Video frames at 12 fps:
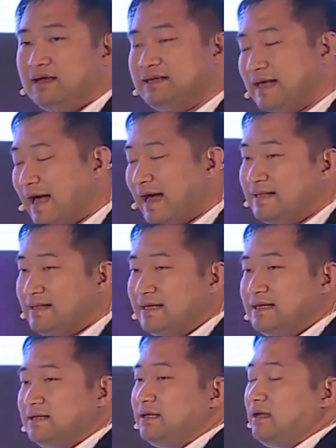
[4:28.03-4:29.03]
The
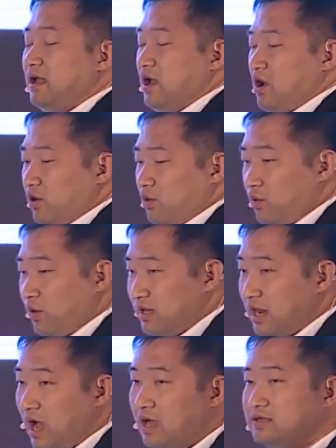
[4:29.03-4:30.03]
identity will
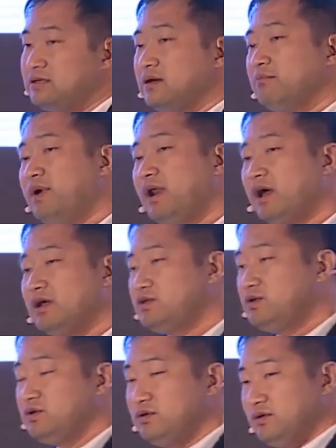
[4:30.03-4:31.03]
not belong
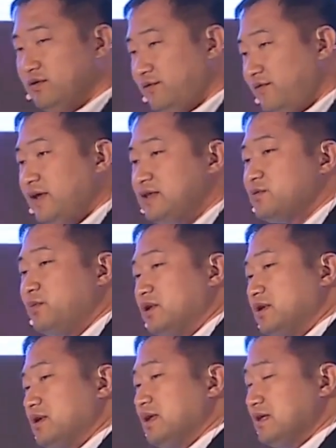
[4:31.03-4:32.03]
to
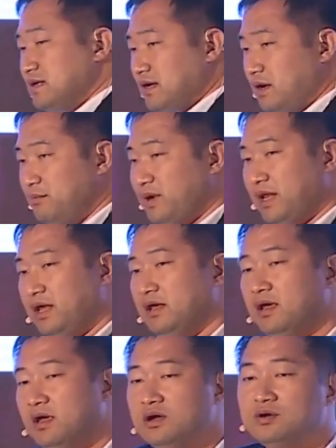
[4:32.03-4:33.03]
Facebook, the company,
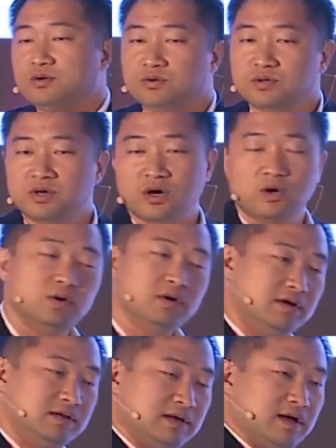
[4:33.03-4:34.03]
Google,
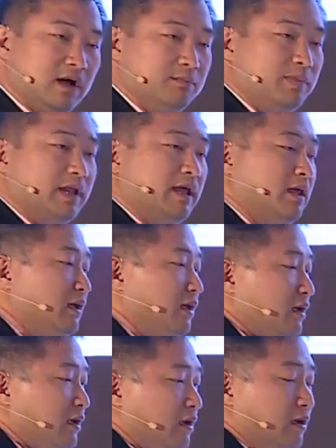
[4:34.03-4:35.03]
the company,
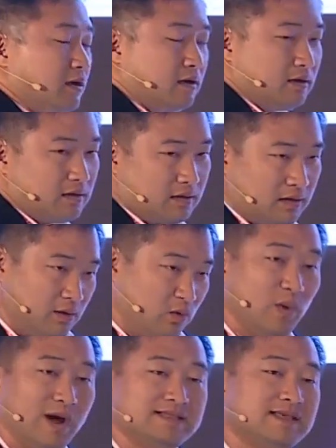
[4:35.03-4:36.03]

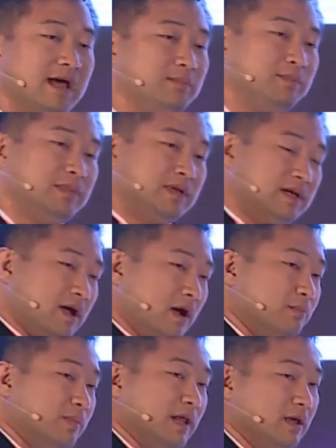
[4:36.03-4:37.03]
WhatsApp, the
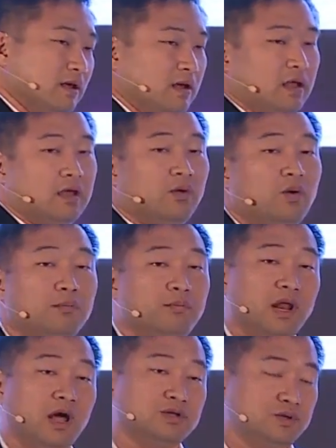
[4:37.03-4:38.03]
company. It will
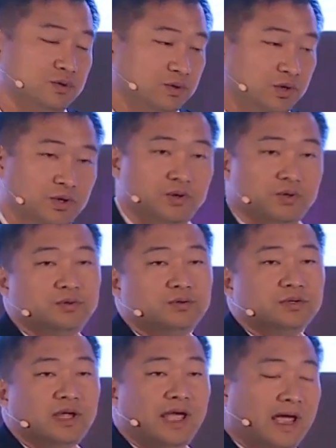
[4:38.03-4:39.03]
belong to you,
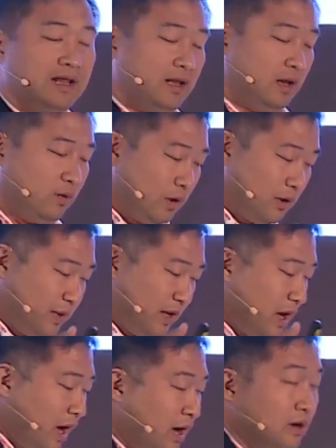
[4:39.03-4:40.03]
and it will
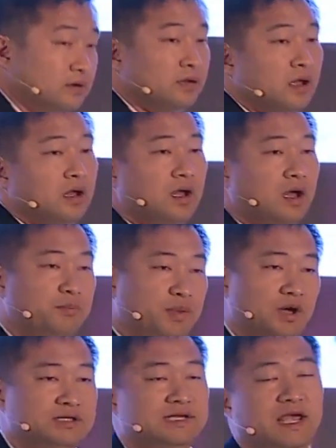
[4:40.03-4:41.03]
be on a
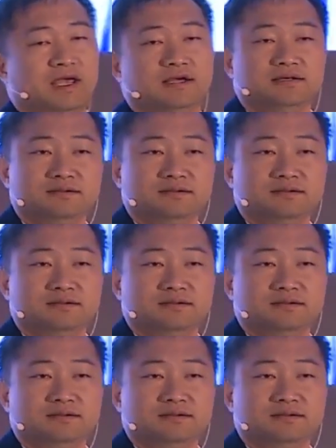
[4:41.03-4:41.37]
blockchain.